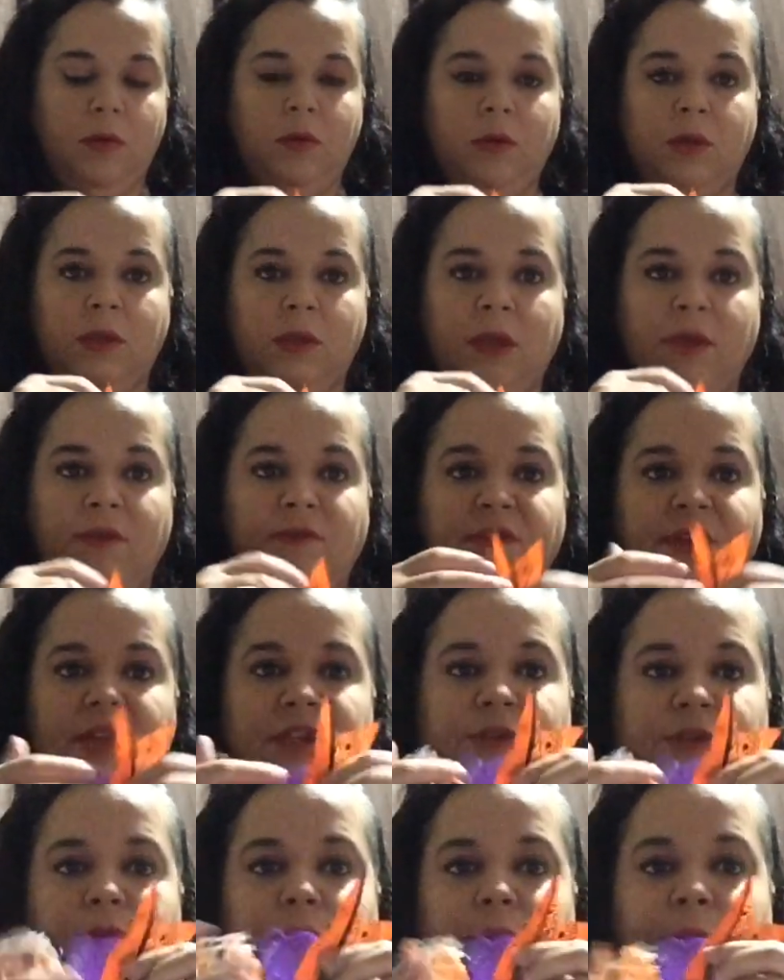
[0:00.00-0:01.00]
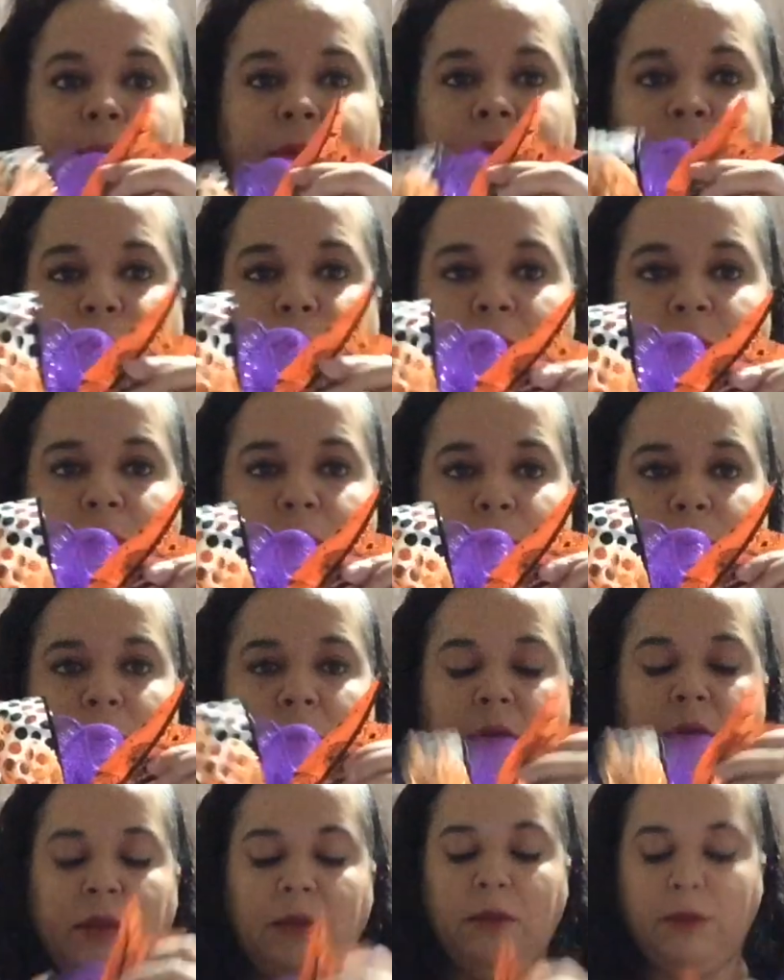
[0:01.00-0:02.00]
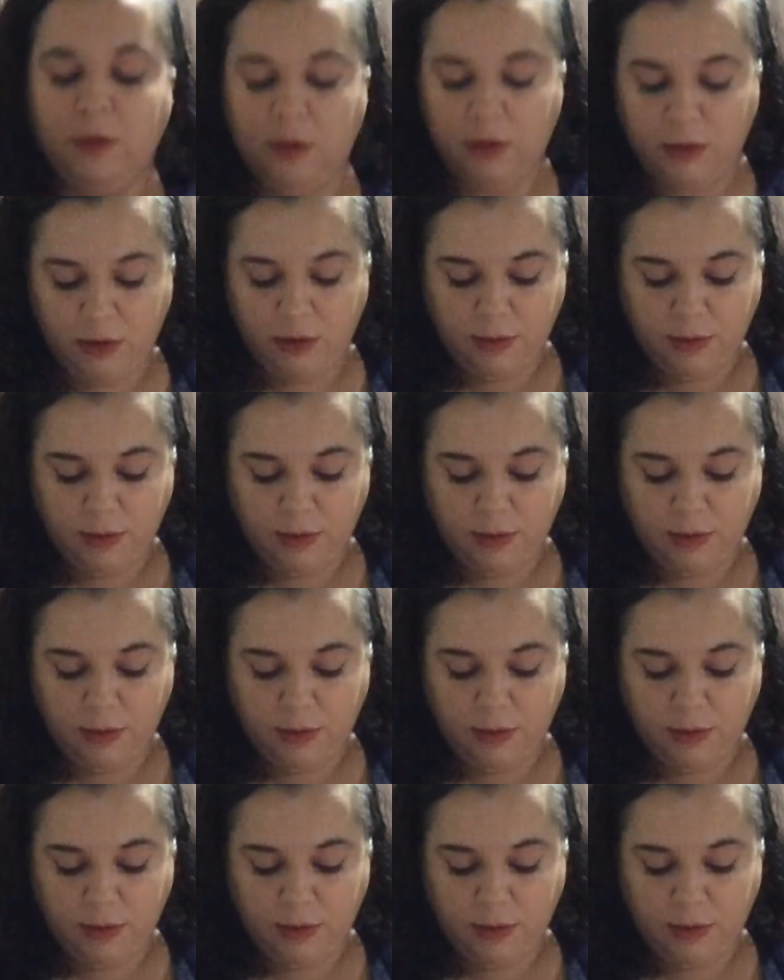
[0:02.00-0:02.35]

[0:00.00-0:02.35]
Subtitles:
just gonna fix your ribbon the way you want it to look.